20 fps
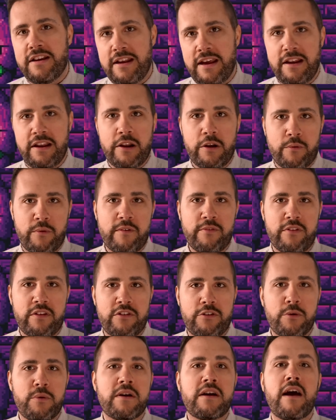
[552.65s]
Canadian
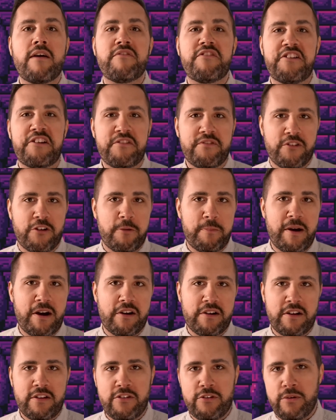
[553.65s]
equivalent to a governor for
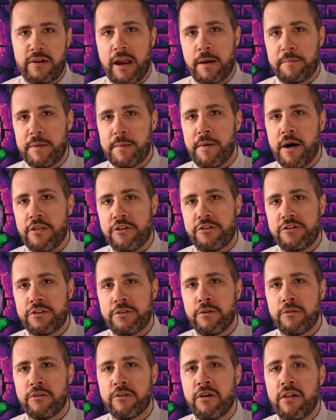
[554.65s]
Americans who can't be bothered to
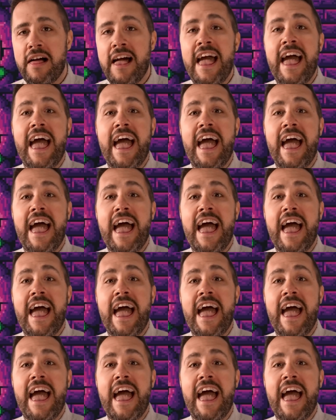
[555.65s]
Google,